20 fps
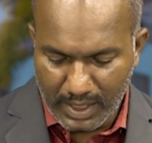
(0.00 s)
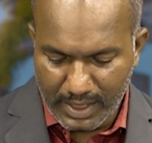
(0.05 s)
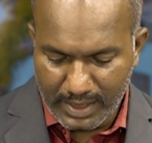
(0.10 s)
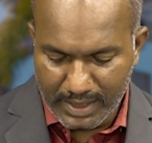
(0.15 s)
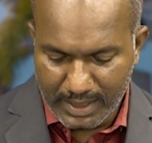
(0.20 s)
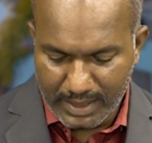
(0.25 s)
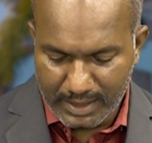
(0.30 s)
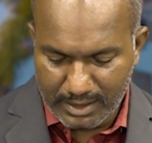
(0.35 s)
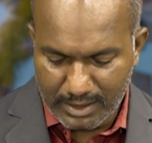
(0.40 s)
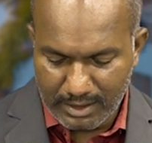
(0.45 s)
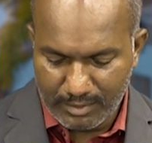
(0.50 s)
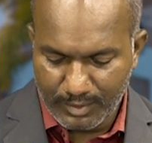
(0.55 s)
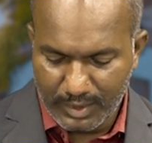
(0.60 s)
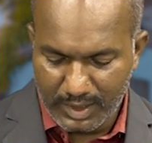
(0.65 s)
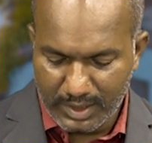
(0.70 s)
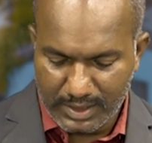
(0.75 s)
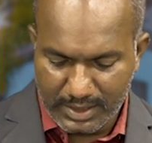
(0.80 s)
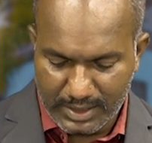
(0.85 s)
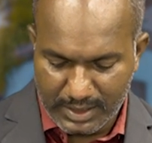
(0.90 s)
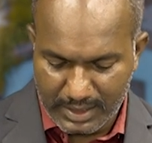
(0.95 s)
high tension
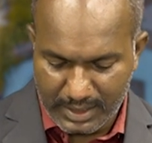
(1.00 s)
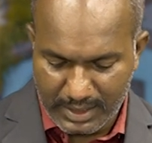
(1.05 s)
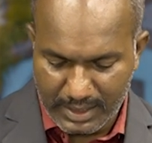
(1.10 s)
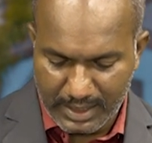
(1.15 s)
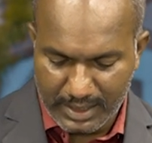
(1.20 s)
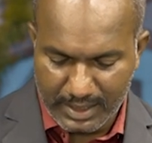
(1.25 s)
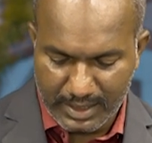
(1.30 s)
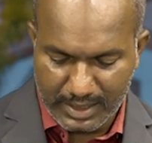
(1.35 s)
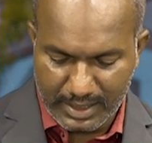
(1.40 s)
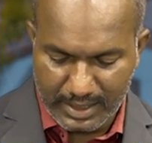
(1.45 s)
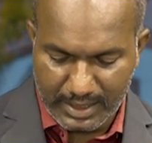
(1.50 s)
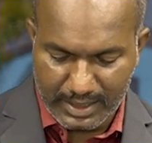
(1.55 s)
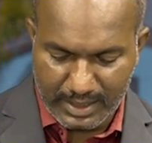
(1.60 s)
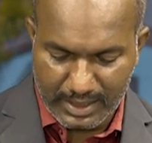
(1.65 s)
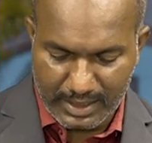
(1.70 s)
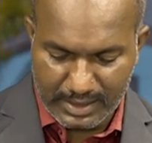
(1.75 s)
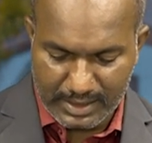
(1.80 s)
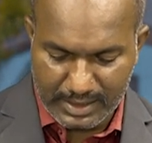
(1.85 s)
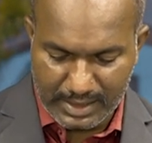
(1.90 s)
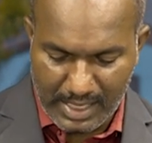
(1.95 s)
means here it
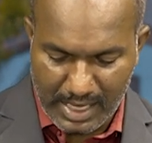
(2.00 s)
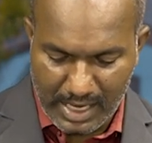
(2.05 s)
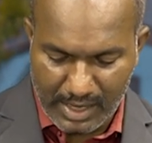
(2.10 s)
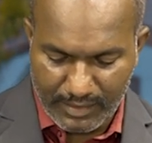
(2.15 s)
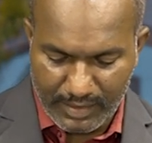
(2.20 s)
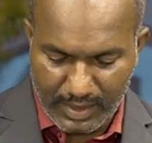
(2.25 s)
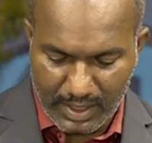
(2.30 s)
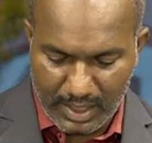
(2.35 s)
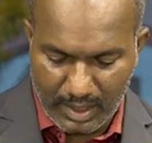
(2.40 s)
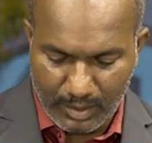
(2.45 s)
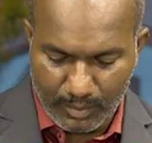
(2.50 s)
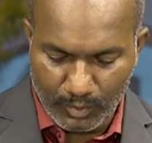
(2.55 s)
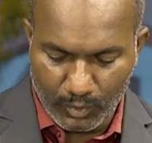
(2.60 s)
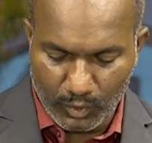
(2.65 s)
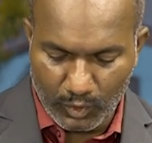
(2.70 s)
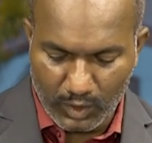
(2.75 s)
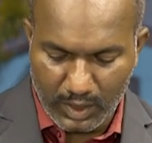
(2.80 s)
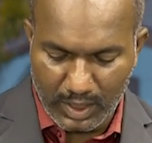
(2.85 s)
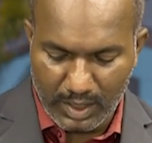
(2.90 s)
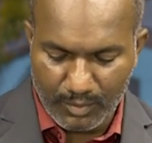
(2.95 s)
is having
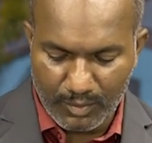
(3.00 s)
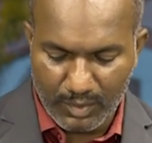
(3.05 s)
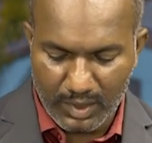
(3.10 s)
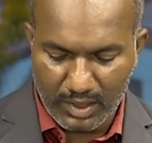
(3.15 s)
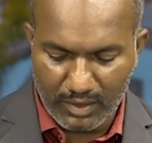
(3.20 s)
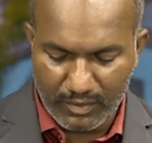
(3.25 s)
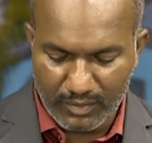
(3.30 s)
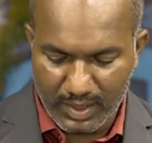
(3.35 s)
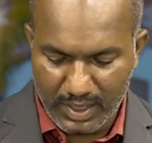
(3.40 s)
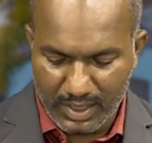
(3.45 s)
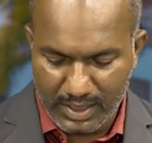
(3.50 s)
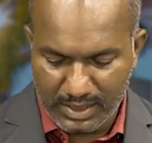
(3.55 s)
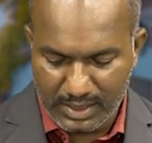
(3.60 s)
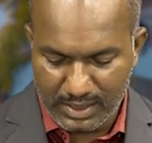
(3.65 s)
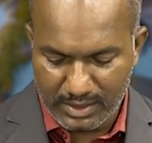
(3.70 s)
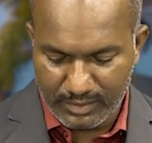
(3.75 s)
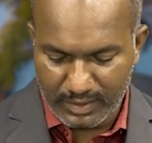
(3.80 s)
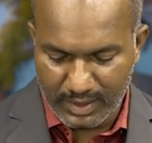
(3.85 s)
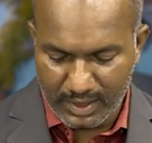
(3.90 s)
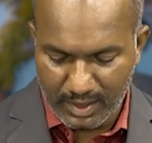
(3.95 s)
more number of
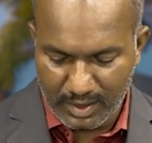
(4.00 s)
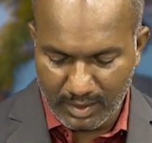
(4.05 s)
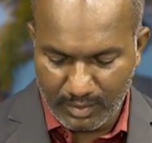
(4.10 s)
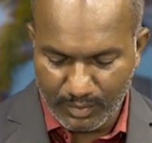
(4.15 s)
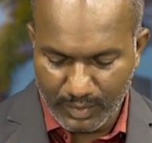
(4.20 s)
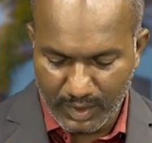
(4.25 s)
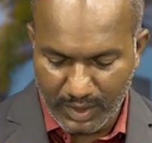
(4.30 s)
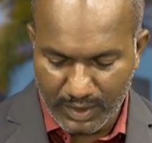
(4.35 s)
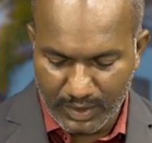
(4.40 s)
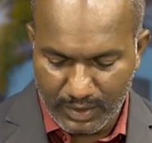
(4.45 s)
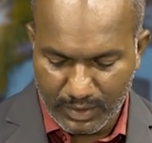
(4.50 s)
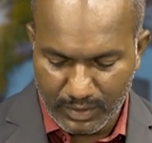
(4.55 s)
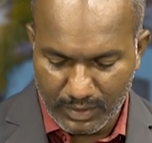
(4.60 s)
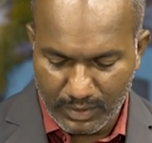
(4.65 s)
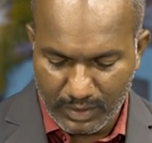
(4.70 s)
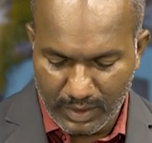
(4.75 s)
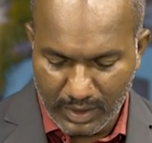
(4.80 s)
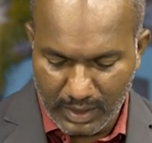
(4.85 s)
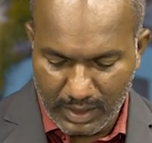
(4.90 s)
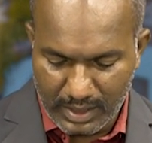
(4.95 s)
turns when compared
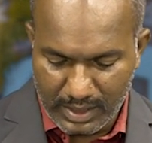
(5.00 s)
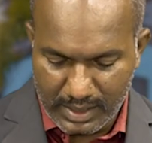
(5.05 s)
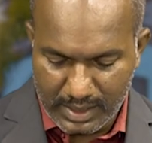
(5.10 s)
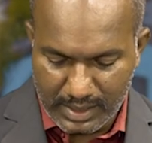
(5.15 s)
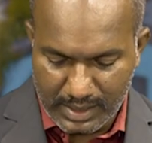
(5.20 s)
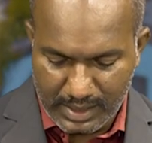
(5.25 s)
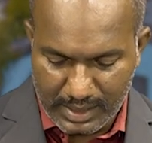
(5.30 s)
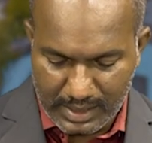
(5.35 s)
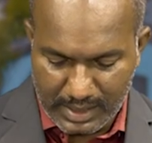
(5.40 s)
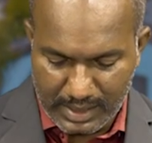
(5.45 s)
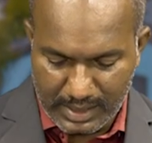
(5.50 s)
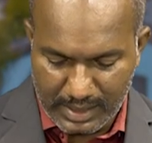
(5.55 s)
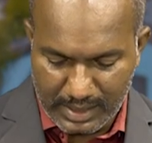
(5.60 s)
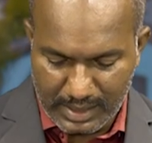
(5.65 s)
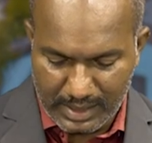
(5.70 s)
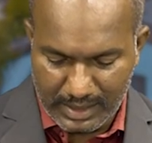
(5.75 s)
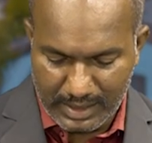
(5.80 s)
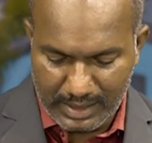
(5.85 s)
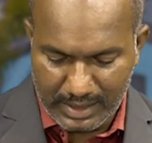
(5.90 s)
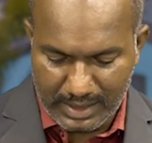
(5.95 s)
to
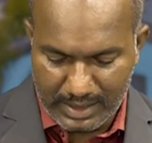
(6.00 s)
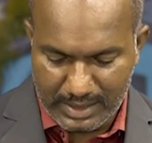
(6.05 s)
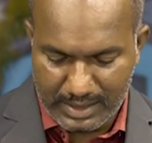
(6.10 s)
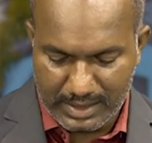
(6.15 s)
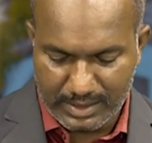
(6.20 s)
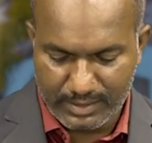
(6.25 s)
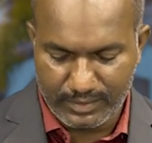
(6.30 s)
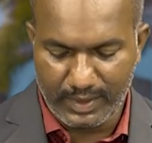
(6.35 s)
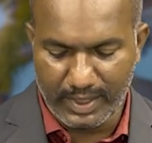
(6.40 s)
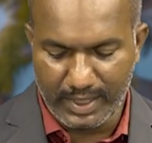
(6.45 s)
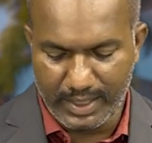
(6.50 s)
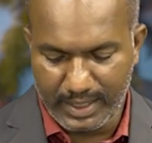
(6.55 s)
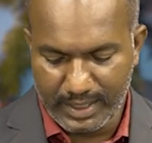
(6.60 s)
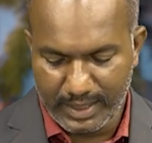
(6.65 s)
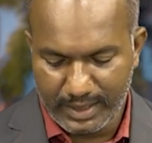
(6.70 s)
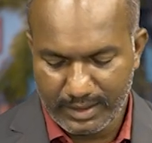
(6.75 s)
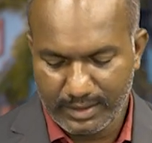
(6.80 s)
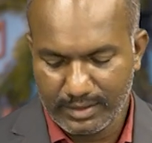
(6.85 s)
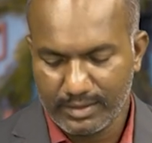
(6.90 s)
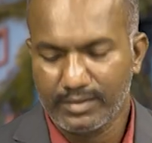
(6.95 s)
this
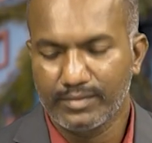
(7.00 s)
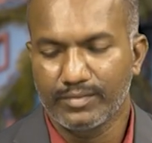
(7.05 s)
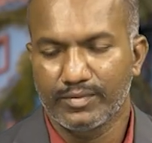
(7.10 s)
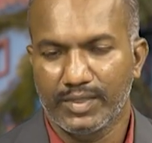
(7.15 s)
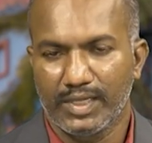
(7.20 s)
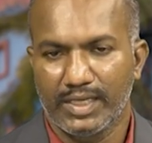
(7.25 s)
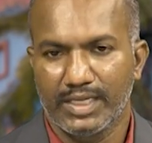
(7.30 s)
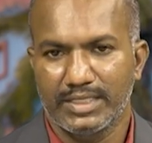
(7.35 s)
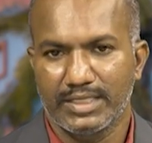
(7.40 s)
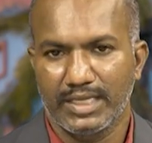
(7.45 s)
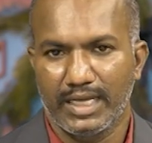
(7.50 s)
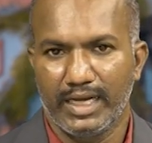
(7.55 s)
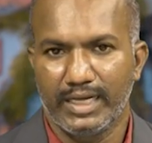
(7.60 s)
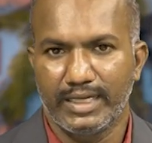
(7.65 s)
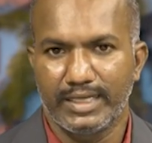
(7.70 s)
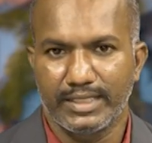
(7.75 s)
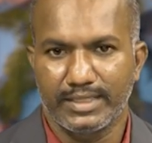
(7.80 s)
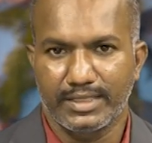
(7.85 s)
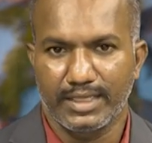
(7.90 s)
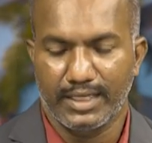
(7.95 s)
winding, that is
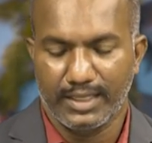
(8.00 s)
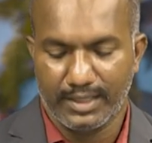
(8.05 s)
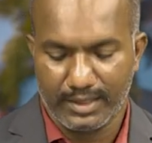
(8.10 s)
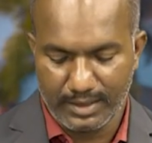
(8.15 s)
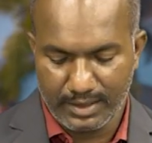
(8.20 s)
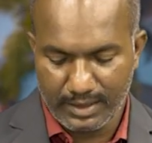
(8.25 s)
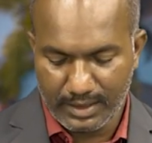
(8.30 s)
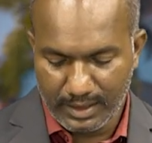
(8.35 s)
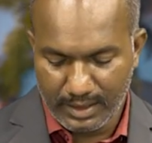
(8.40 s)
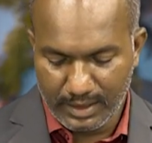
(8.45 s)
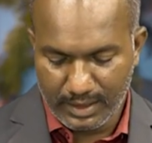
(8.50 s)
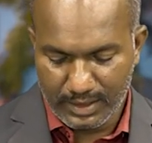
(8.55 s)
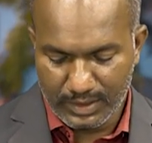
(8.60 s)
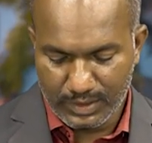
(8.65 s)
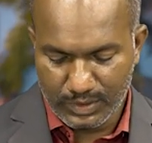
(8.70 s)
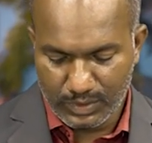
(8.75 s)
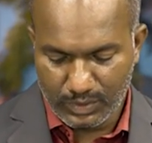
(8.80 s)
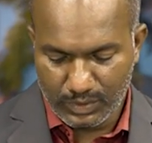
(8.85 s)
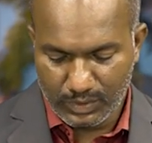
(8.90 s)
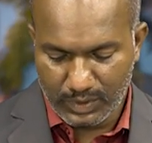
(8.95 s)
LT side.
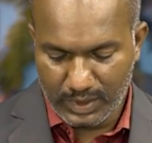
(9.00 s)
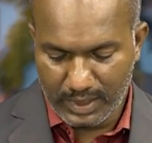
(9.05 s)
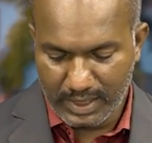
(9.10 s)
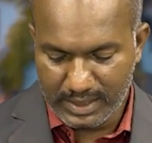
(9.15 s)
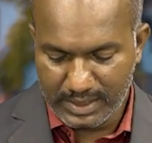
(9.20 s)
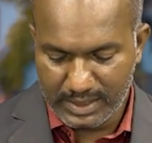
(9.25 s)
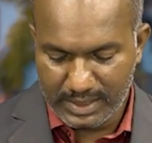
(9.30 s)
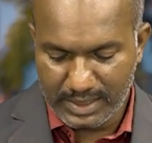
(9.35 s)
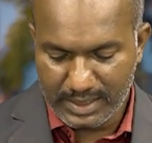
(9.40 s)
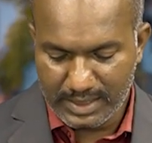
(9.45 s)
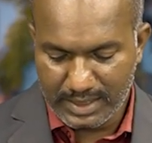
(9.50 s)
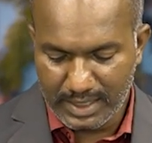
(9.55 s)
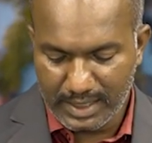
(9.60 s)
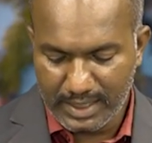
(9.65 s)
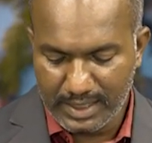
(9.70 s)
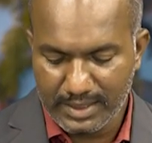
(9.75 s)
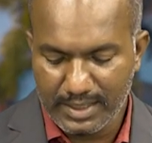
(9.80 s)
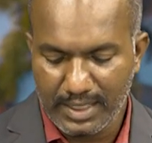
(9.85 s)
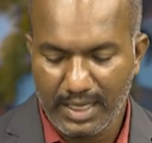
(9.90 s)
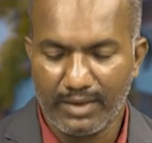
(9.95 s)
So HT side
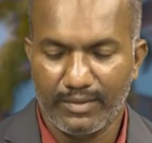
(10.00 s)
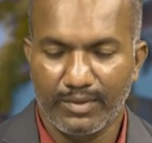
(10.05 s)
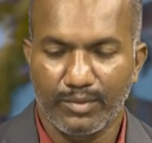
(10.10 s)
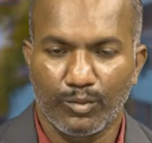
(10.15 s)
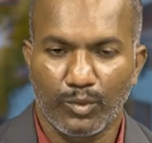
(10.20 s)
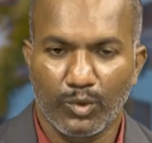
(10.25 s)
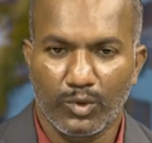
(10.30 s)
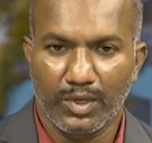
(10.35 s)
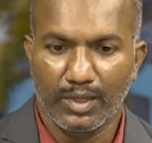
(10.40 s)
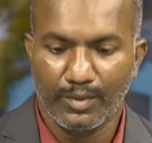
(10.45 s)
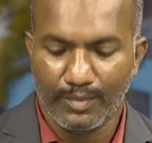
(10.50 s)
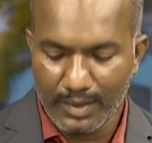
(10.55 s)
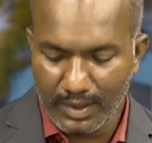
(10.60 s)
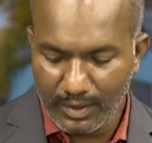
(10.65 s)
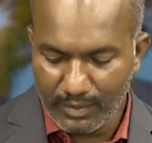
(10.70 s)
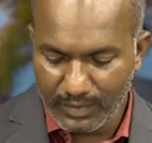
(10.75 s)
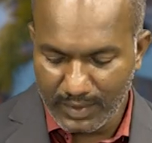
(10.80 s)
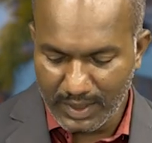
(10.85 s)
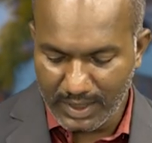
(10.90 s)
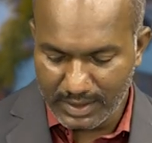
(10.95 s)
is having more number
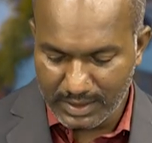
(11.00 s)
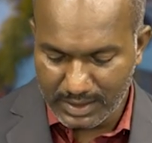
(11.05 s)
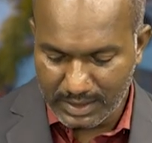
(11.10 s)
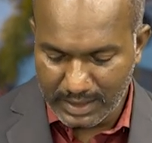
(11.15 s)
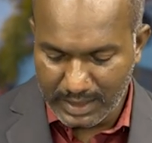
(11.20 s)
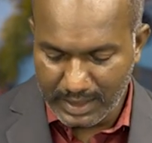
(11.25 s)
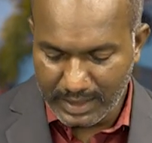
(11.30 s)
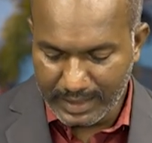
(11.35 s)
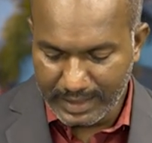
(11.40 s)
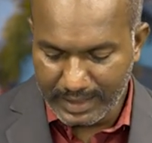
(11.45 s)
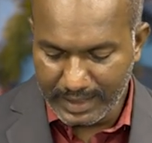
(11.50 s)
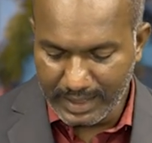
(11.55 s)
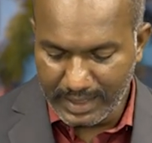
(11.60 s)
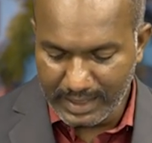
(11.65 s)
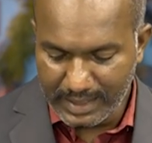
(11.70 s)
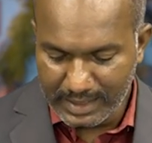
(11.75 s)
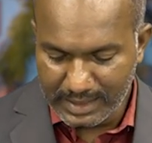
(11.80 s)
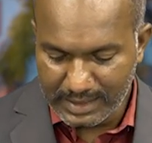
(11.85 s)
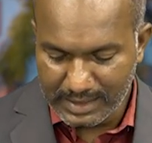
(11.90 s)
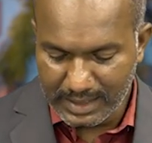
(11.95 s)
of turns,
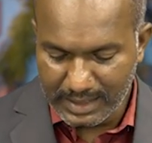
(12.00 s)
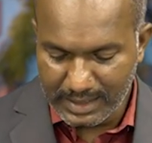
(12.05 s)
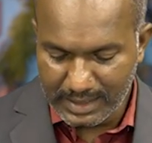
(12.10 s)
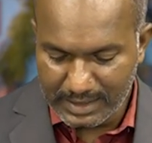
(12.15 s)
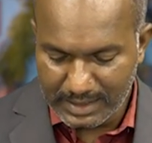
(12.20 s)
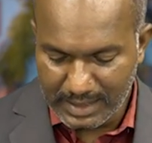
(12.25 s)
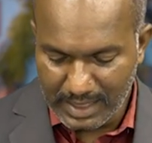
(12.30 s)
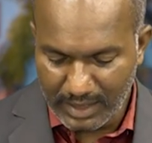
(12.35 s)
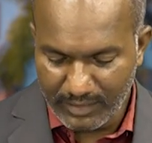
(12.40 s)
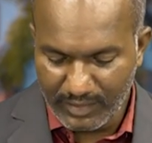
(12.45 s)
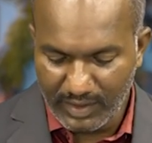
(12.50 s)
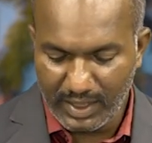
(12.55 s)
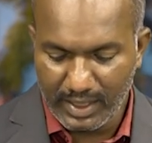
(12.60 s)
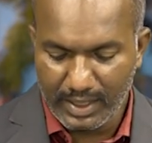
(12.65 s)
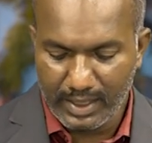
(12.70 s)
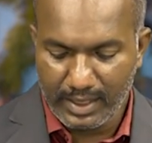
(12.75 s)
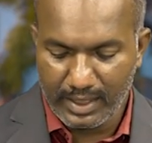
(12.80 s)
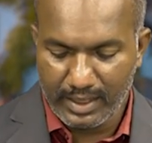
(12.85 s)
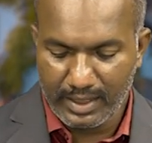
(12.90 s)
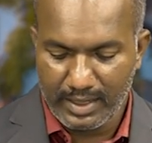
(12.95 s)
LT side is
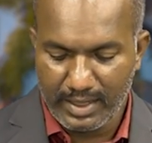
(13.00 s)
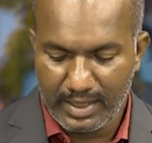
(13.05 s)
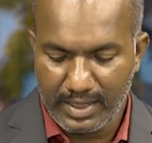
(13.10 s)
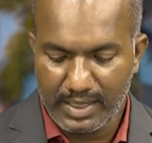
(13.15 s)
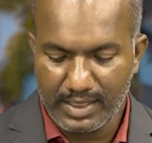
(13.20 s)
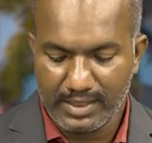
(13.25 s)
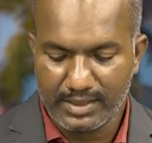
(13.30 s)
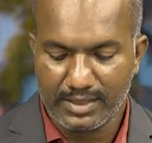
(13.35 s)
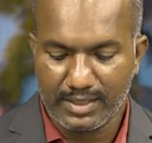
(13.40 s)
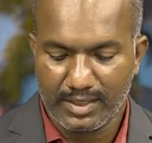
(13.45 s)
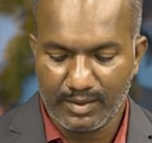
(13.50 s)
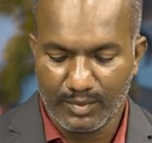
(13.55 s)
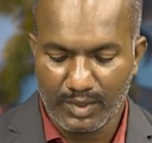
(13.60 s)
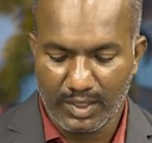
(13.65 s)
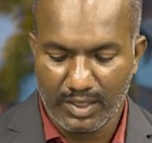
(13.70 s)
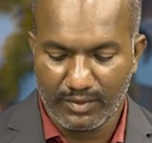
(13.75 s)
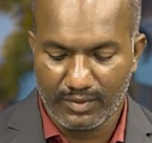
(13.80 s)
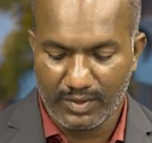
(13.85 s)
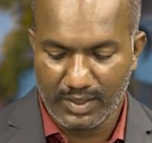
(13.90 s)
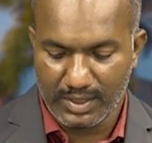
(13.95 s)
having less
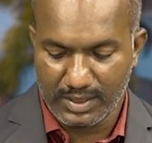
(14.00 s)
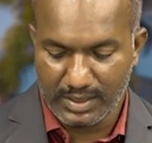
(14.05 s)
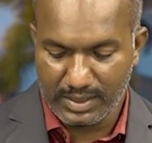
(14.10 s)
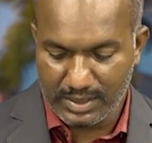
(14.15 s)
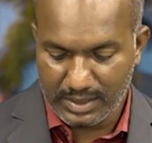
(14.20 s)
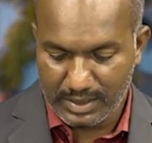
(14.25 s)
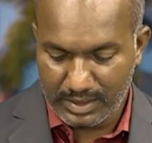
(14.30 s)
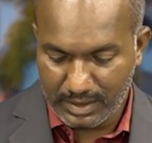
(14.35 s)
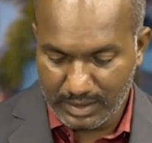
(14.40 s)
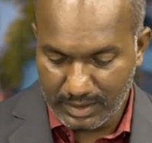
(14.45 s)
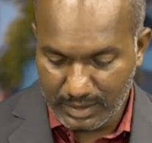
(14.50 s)
number of turns.